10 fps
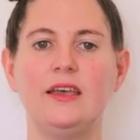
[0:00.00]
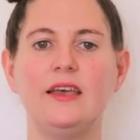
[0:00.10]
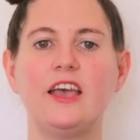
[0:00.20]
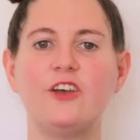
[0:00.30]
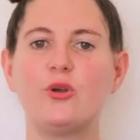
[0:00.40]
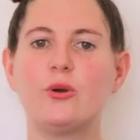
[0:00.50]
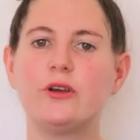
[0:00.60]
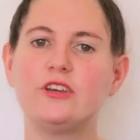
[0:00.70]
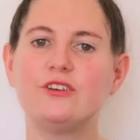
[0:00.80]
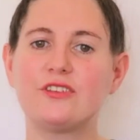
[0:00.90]
If you are
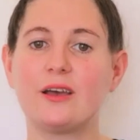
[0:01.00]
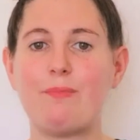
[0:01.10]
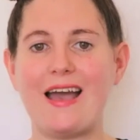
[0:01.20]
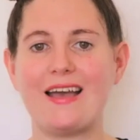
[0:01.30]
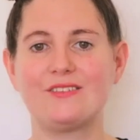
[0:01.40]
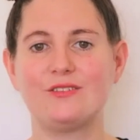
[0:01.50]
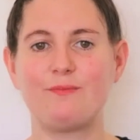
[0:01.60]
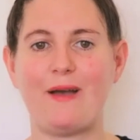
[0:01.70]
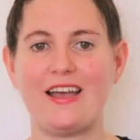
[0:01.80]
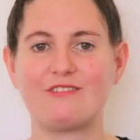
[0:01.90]
using a patterned
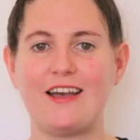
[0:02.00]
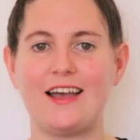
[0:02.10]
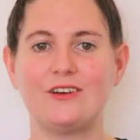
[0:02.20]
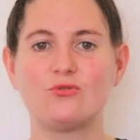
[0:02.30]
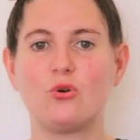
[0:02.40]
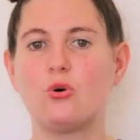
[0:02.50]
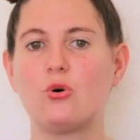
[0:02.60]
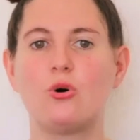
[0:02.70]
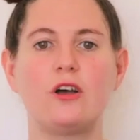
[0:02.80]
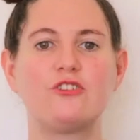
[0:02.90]
background
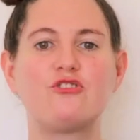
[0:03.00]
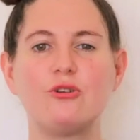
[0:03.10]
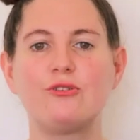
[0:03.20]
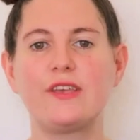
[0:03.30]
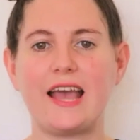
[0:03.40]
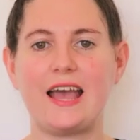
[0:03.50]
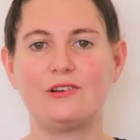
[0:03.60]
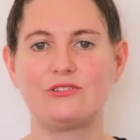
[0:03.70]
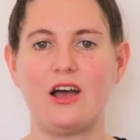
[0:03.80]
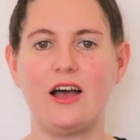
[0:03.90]
or are shooting
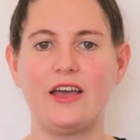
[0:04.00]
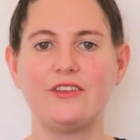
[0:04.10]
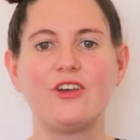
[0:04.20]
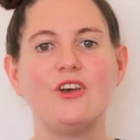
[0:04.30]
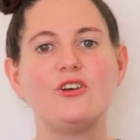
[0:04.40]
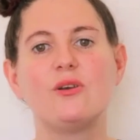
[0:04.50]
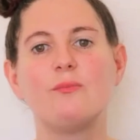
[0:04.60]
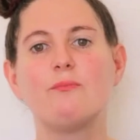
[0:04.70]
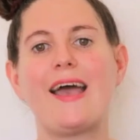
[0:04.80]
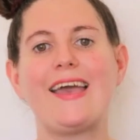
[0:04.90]
outside,
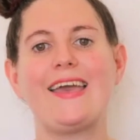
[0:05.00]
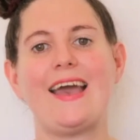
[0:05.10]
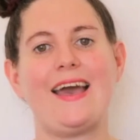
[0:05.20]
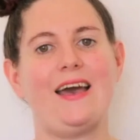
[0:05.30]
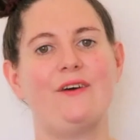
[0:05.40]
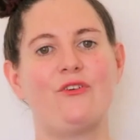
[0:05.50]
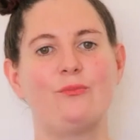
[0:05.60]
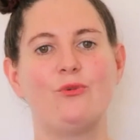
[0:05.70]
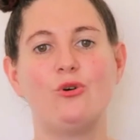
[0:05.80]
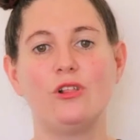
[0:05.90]
you may have
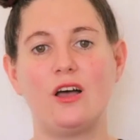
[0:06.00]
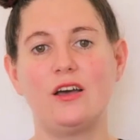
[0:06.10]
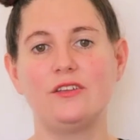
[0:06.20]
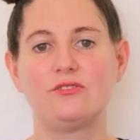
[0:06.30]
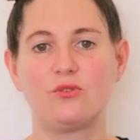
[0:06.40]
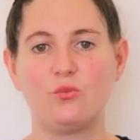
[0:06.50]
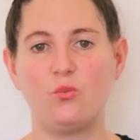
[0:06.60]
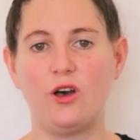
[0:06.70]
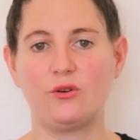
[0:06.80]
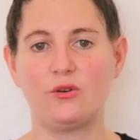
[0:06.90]
more lines to
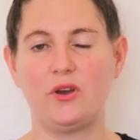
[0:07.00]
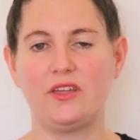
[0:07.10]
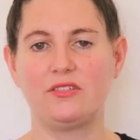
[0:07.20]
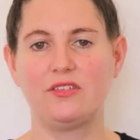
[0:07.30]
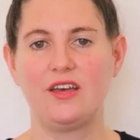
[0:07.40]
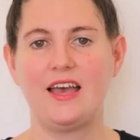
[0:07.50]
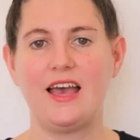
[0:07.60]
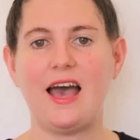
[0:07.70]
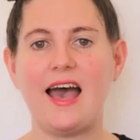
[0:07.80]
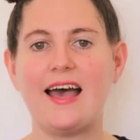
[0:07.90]
work with,
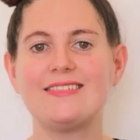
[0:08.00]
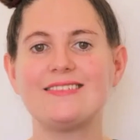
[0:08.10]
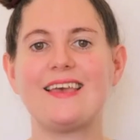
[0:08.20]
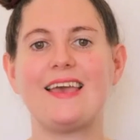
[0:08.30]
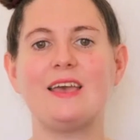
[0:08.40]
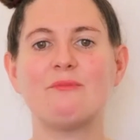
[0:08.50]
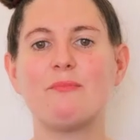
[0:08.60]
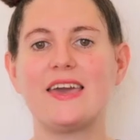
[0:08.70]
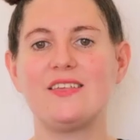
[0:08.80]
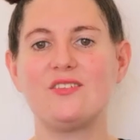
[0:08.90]
and it
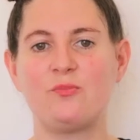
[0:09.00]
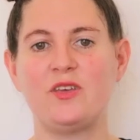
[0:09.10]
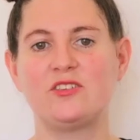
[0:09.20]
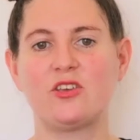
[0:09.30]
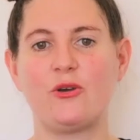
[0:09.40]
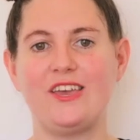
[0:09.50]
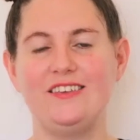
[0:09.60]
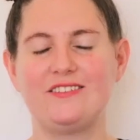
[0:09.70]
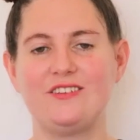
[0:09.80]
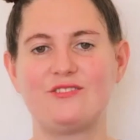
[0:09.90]
may not be so
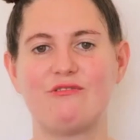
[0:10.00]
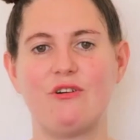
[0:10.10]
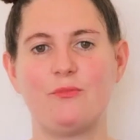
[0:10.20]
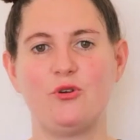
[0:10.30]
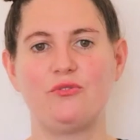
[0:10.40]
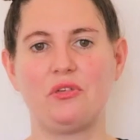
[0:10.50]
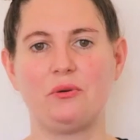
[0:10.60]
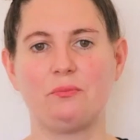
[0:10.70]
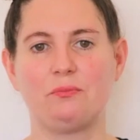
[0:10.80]
easy to remove them.